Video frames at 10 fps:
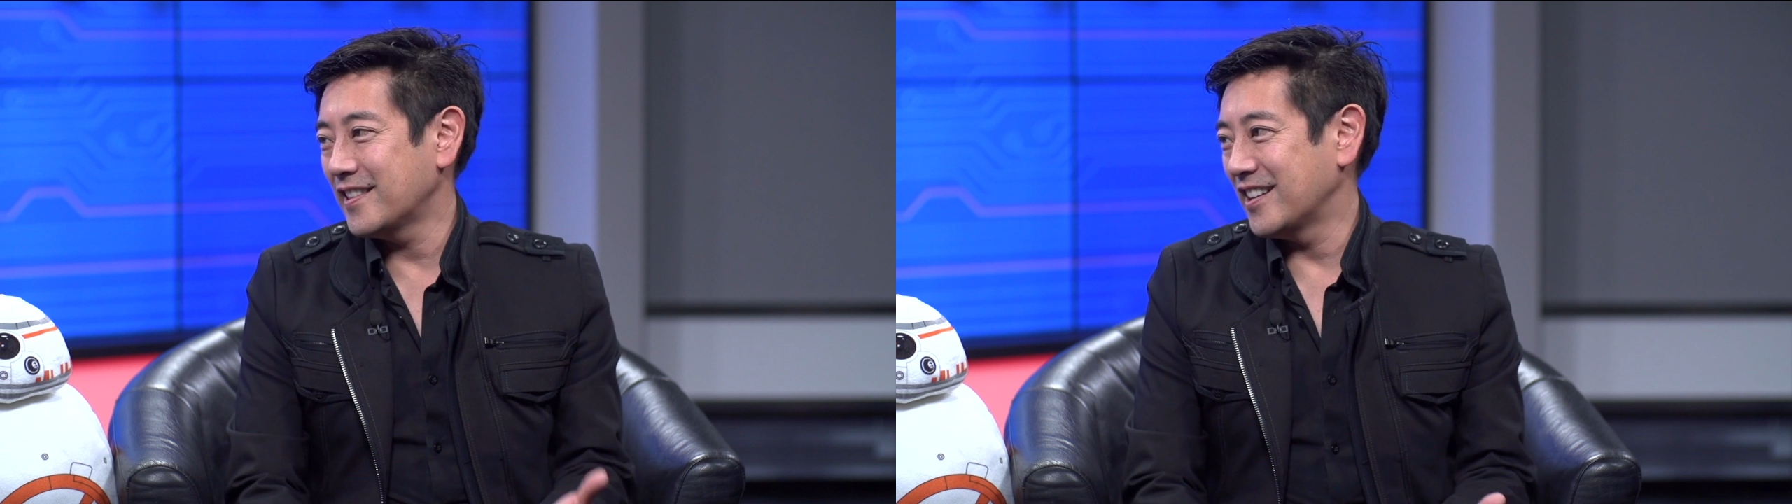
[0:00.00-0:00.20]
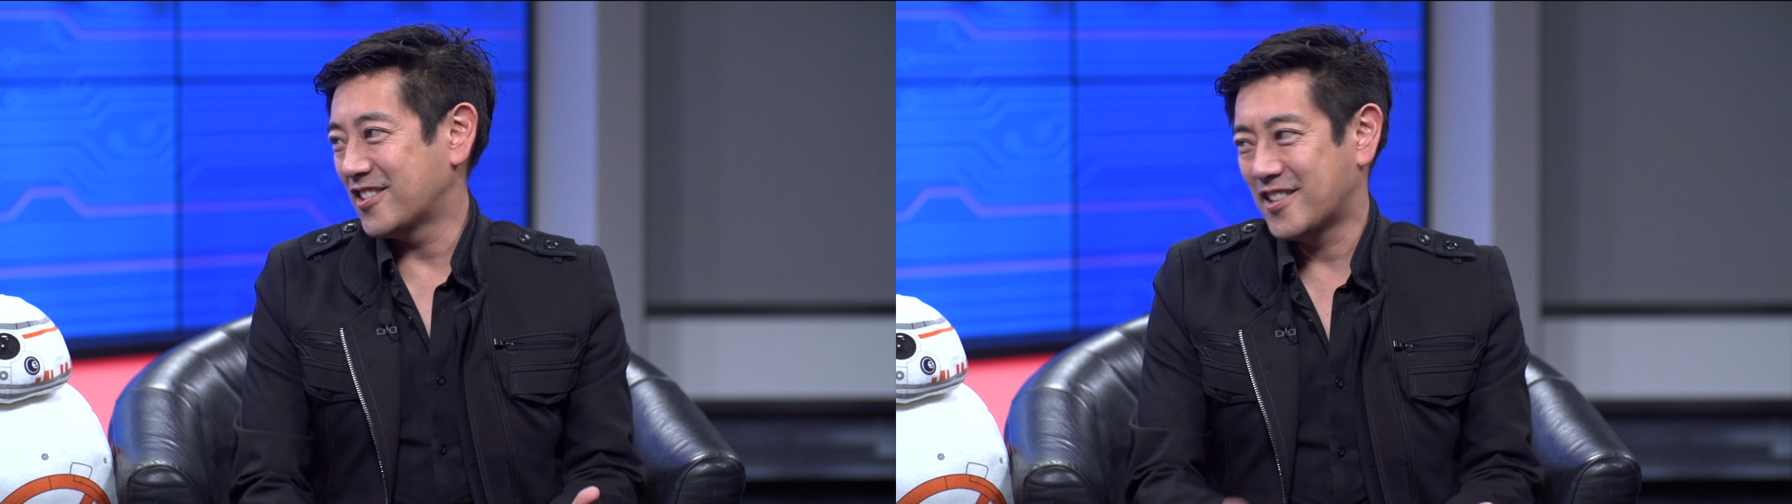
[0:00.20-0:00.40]

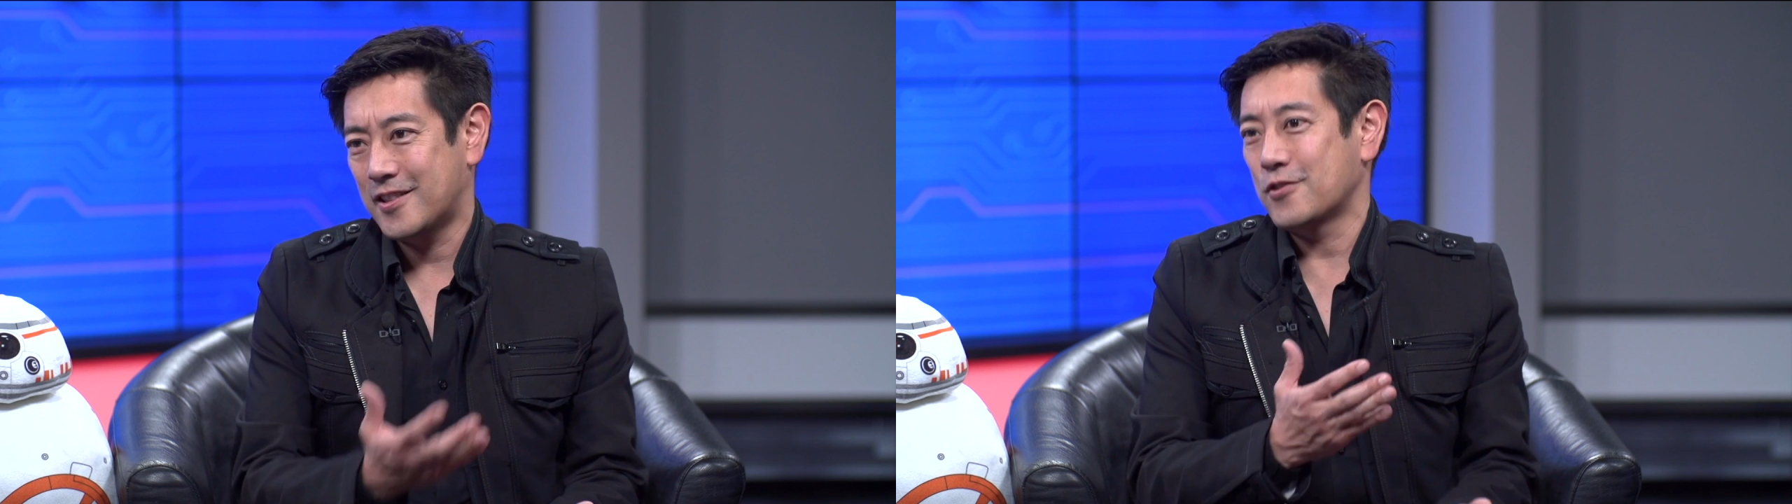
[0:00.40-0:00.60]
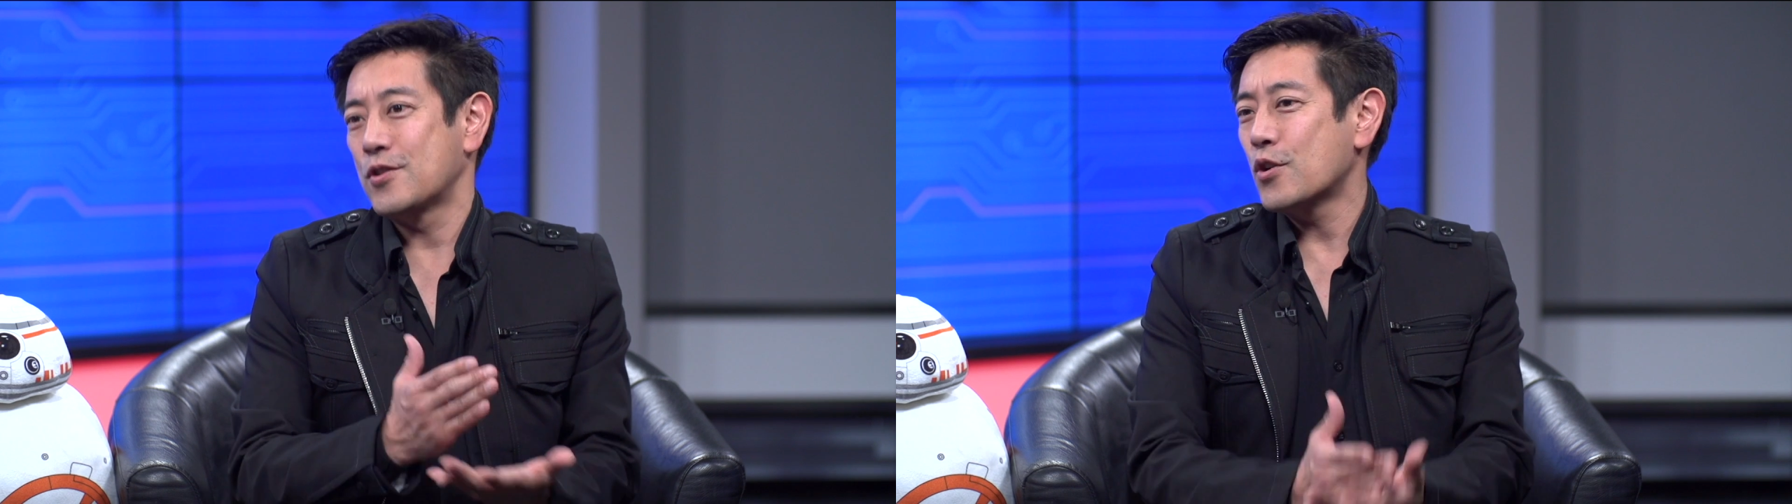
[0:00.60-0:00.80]
things is that
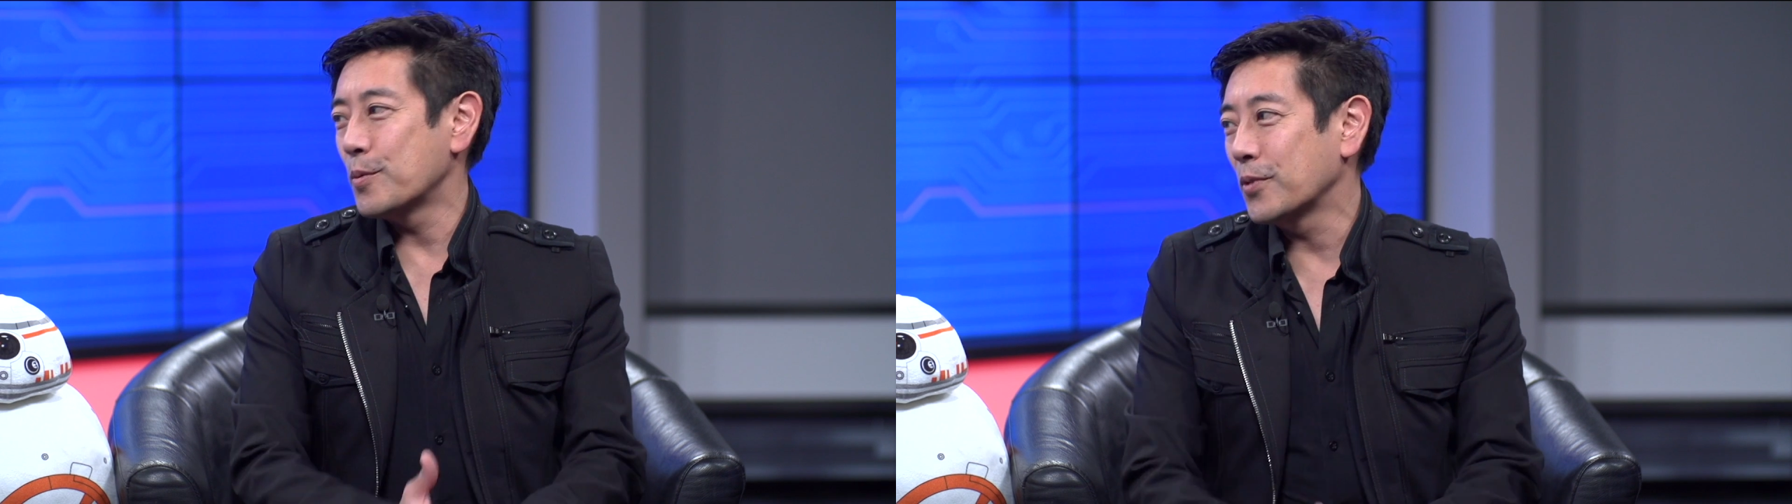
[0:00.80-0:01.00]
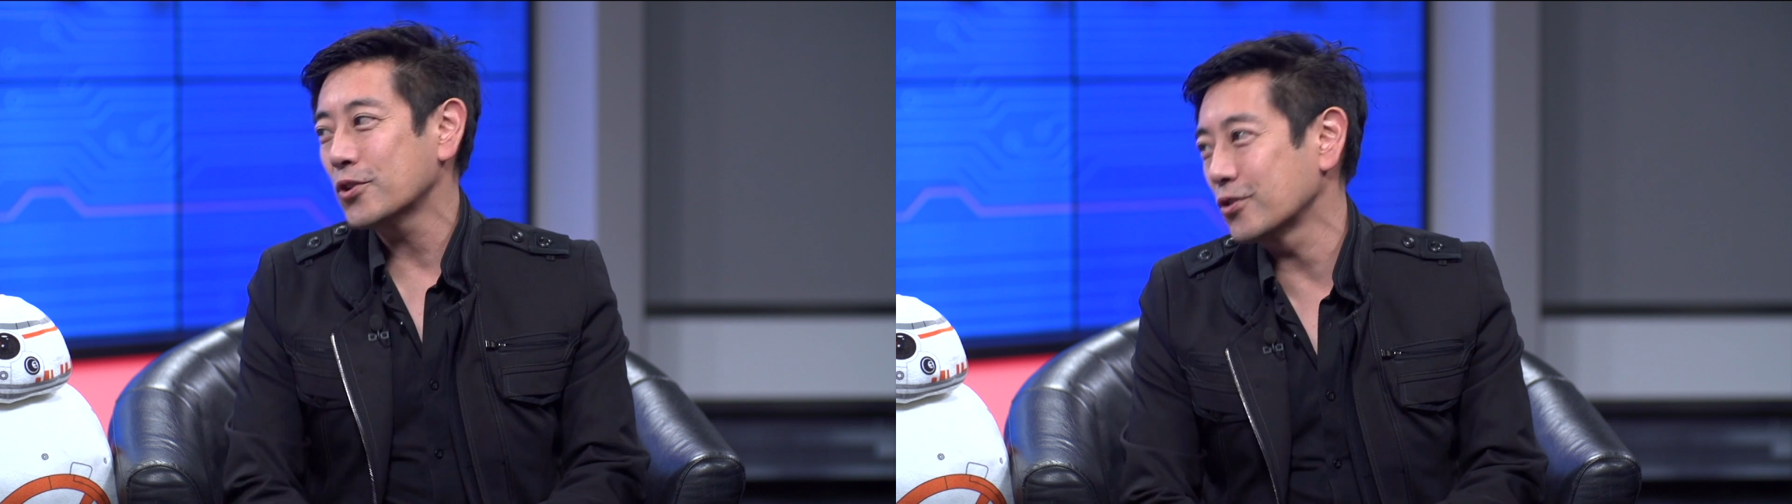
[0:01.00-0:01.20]
there's no
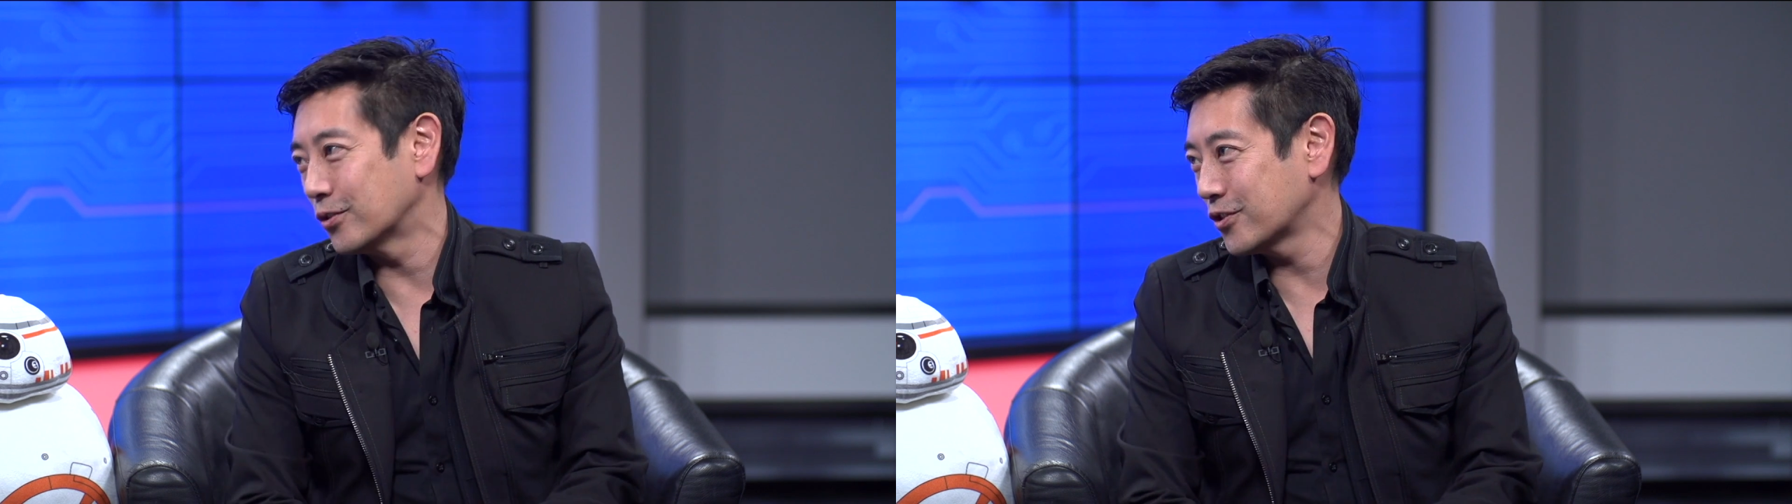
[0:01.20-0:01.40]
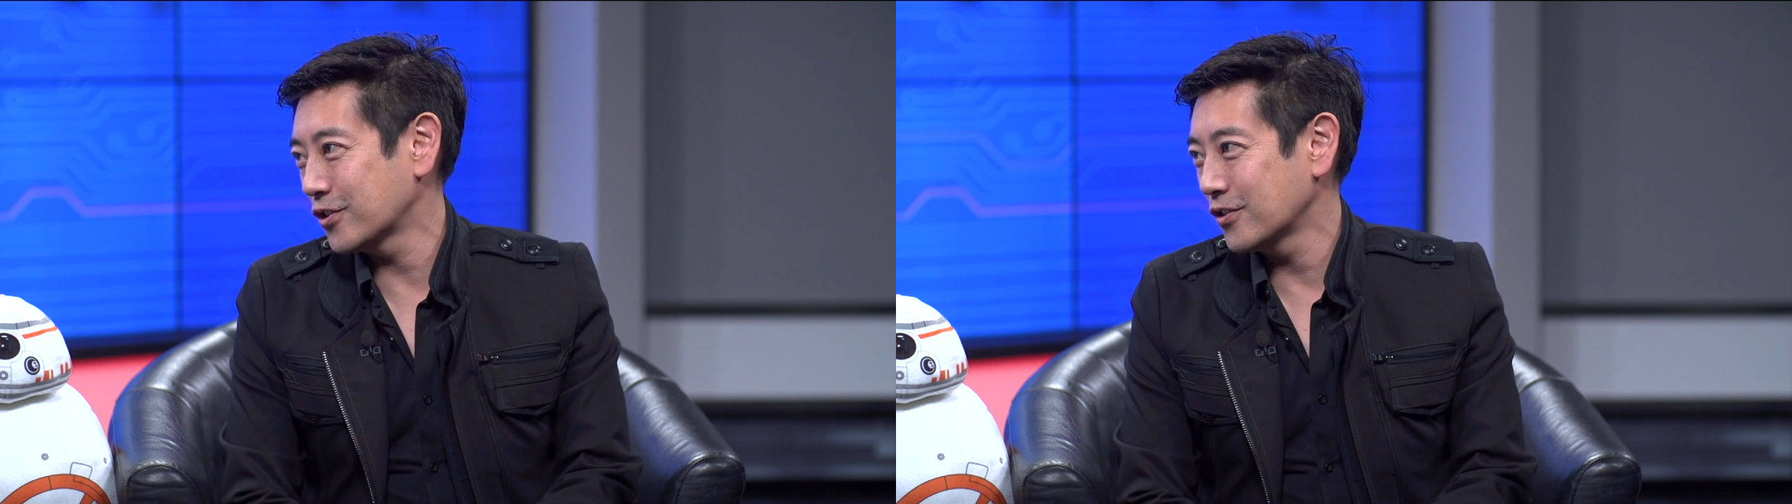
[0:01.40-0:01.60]

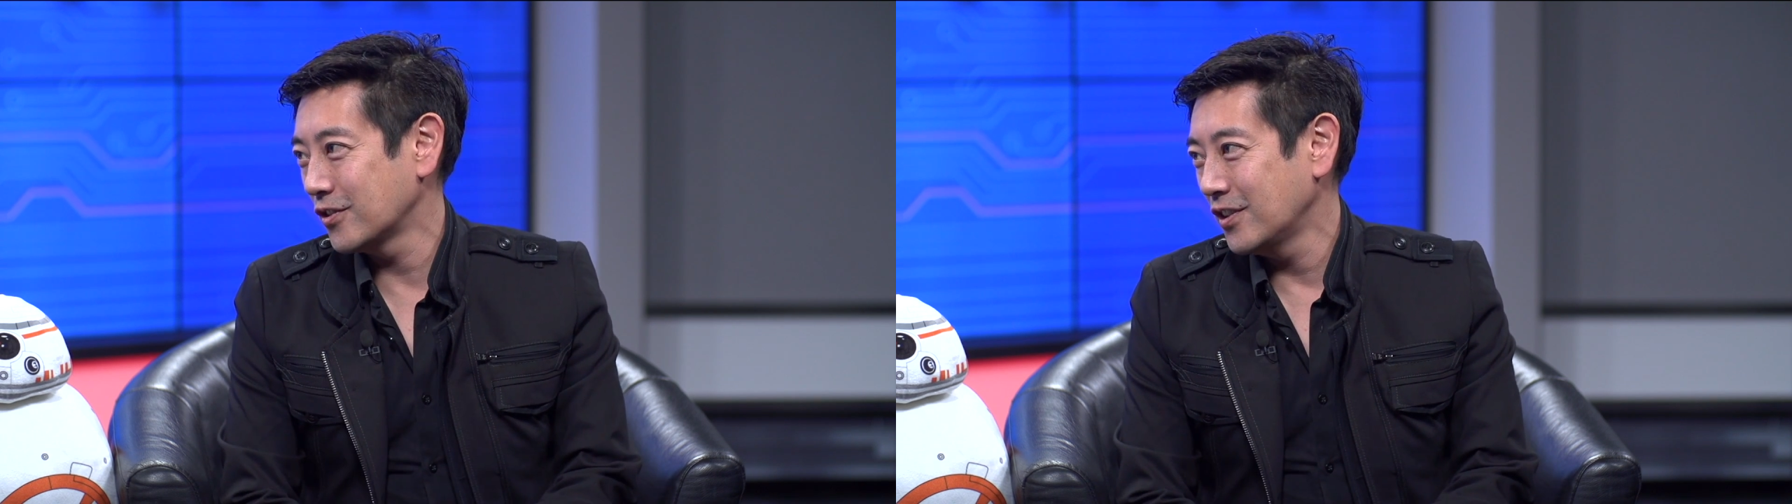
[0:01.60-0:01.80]
commercials.